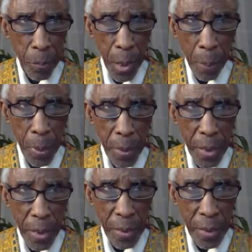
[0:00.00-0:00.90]
properly
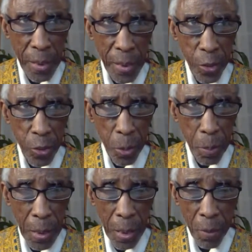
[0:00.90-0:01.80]
done, then, is to
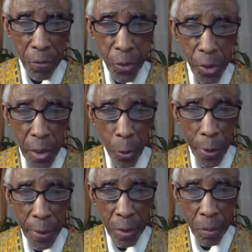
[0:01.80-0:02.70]
become a fully
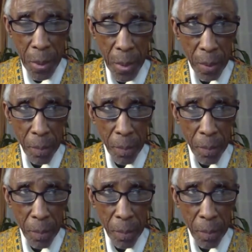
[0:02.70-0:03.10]
awakened being,